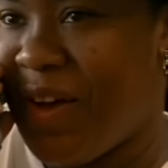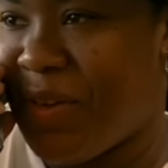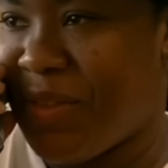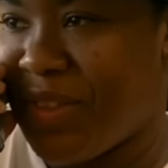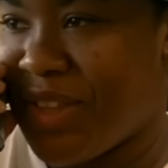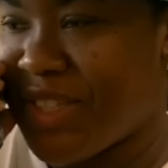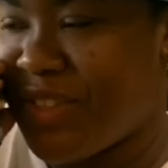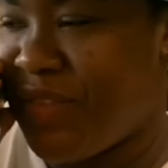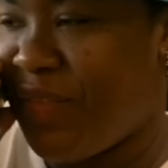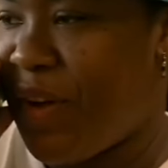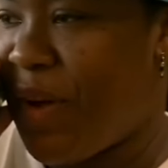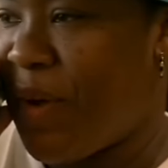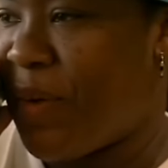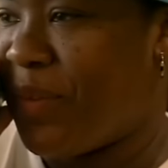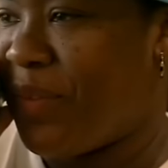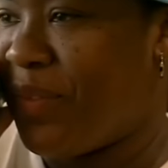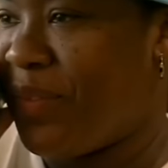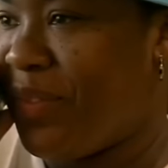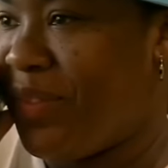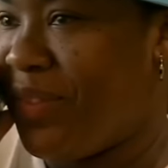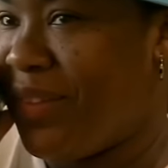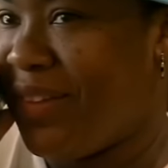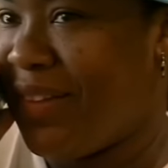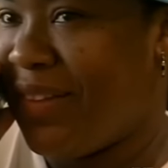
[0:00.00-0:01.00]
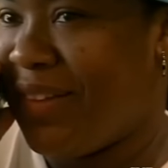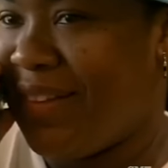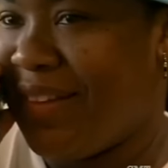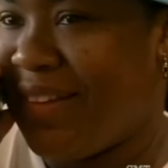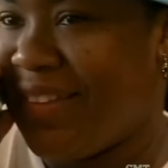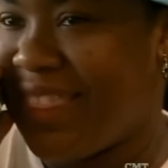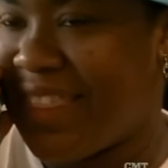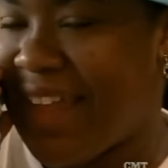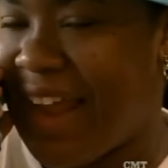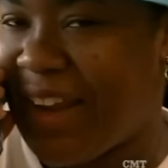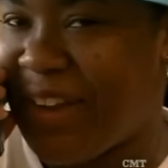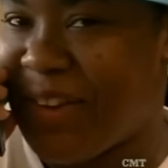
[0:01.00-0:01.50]
On this phone.
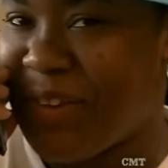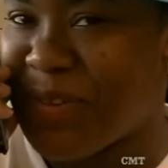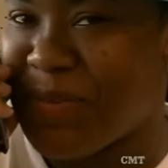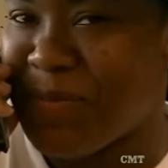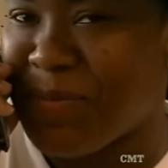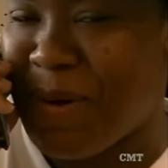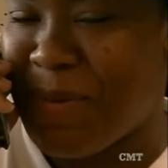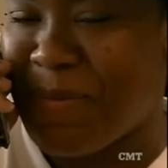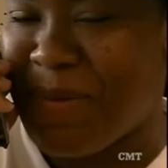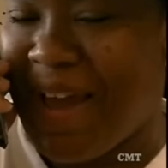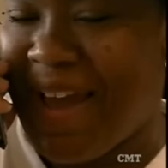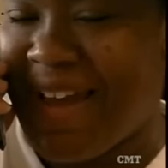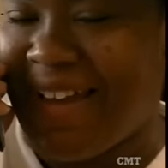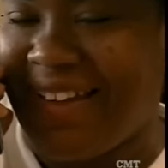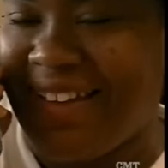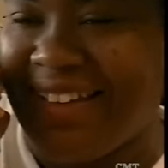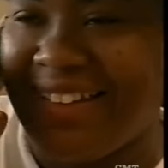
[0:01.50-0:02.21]
Thank you. Bye-bye.